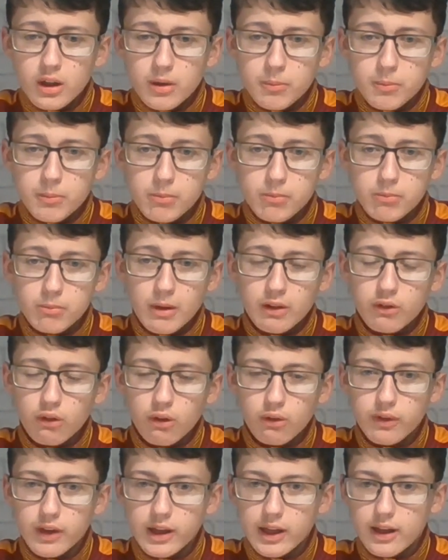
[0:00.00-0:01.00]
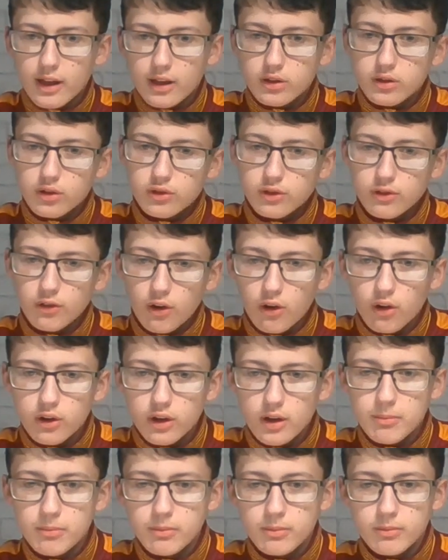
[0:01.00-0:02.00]
I don't think he has a shot on him.
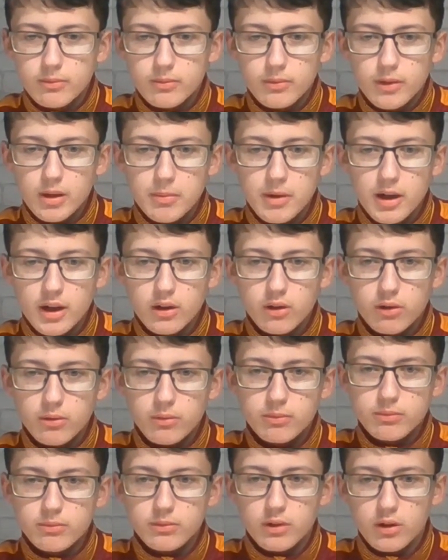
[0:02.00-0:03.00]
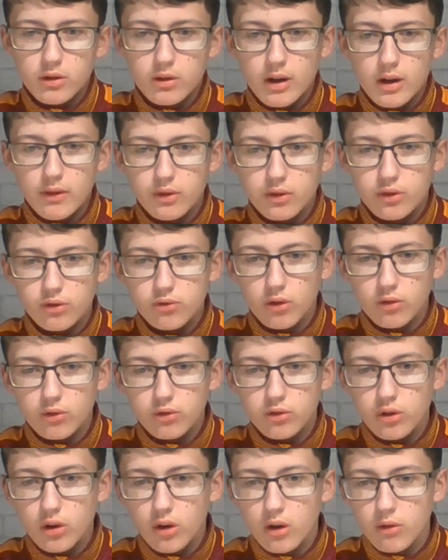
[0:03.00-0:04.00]
He might not, you know, have a strong shot or
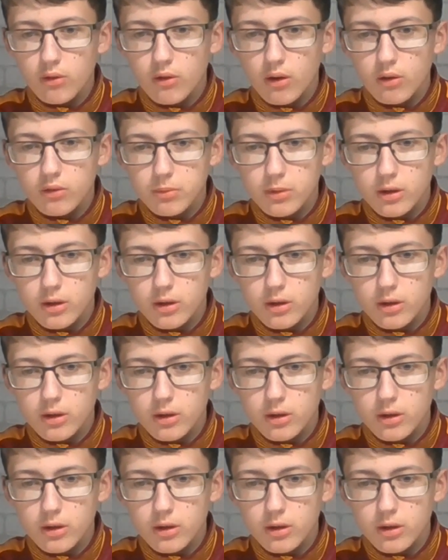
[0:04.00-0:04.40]
all, but